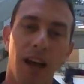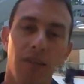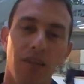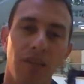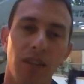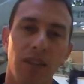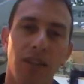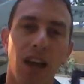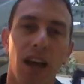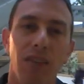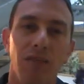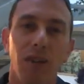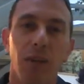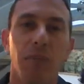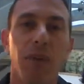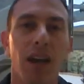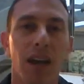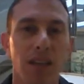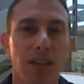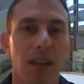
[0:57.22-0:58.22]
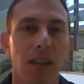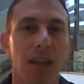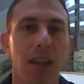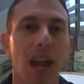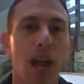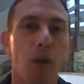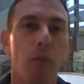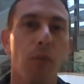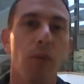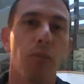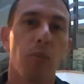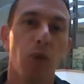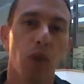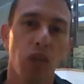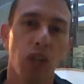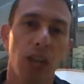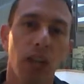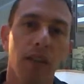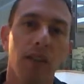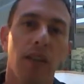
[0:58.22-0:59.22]
these kind of APIs that can help the
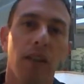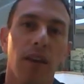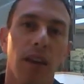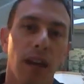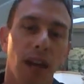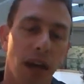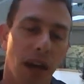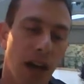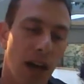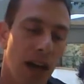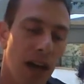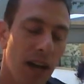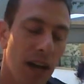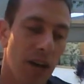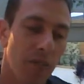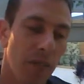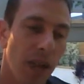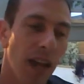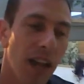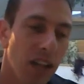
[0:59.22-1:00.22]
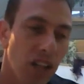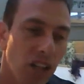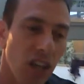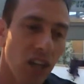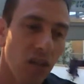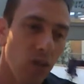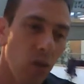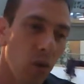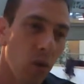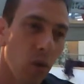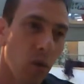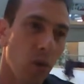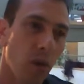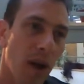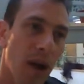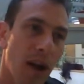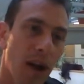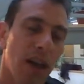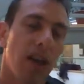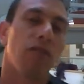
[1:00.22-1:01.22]
project. And general
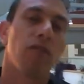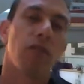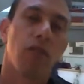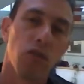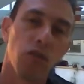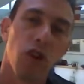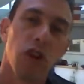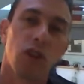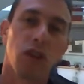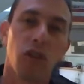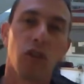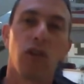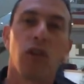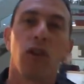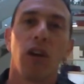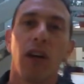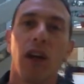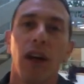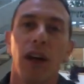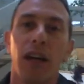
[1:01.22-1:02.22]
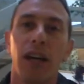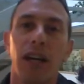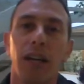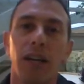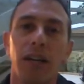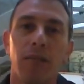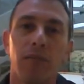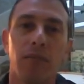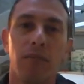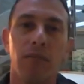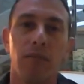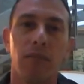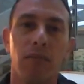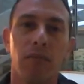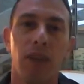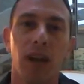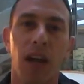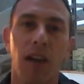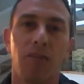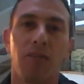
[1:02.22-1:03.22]
infrastructure
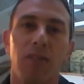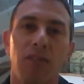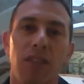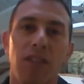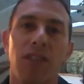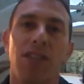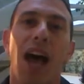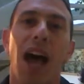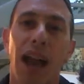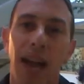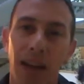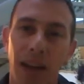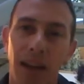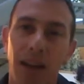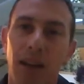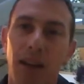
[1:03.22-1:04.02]
kind of design,